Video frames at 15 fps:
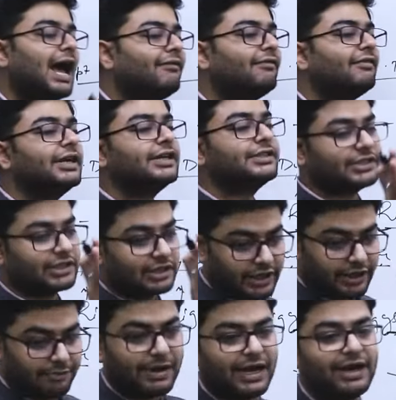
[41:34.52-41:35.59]
have its
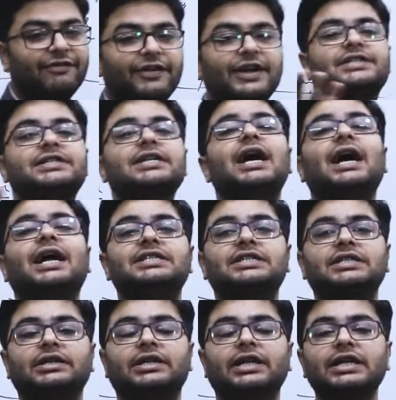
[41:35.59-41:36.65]
certain benefits and
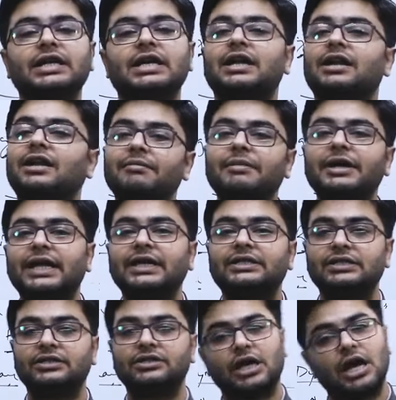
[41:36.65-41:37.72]
certain
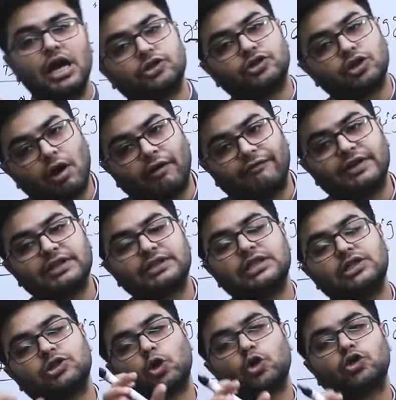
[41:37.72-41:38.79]
limitations. So
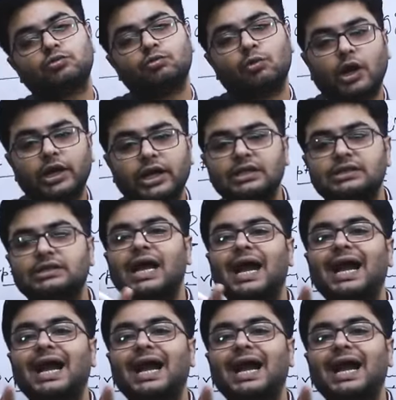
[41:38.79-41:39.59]
obviously those models